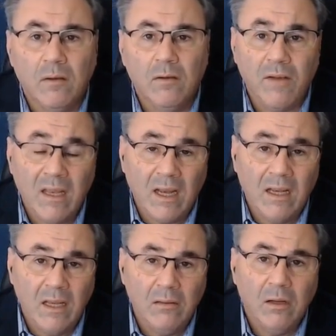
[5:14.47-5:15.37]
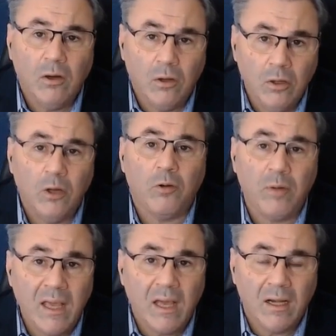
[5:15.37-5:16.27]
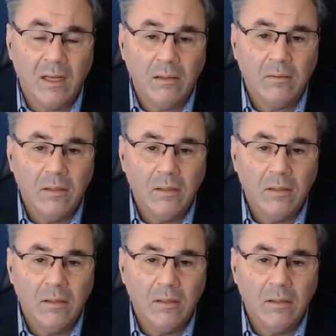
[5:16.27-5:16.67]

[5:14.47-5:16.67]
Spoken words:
Finally, although rarely,